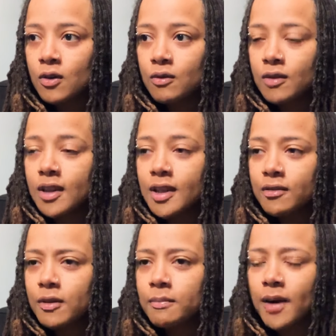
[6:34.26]

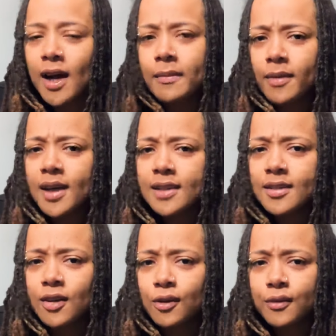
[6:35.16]
remind
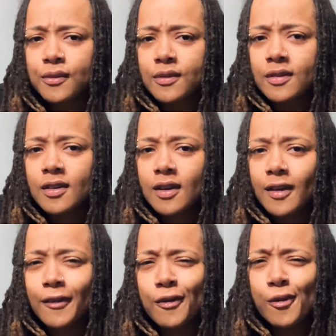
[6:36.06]
myself
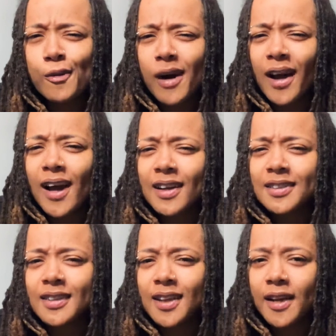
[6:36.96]
of who I
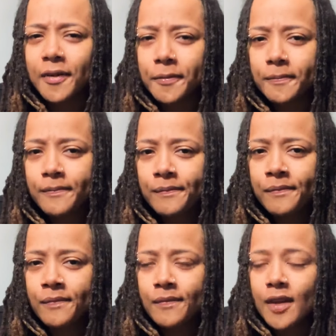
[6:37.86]
actually am
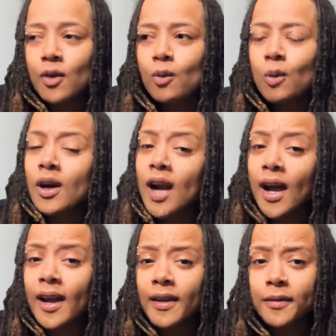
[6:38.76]
and what I
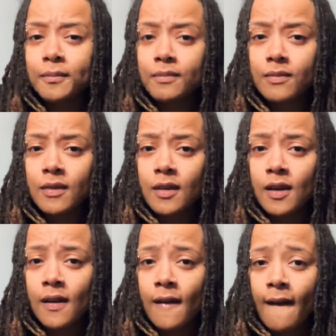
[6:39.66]
am
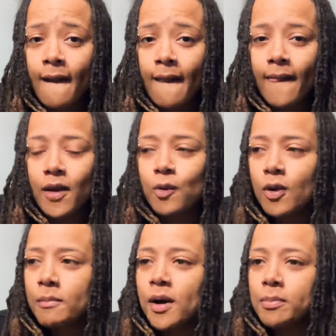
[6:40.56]
and
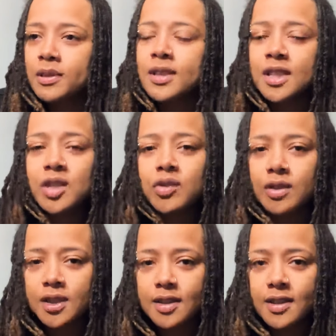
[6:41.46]
what my potential
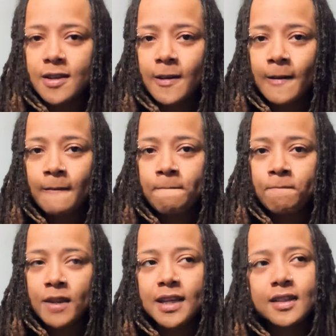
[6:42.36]
is.
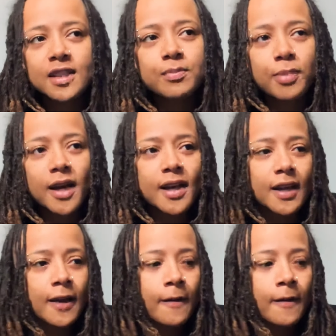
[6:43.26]
And despite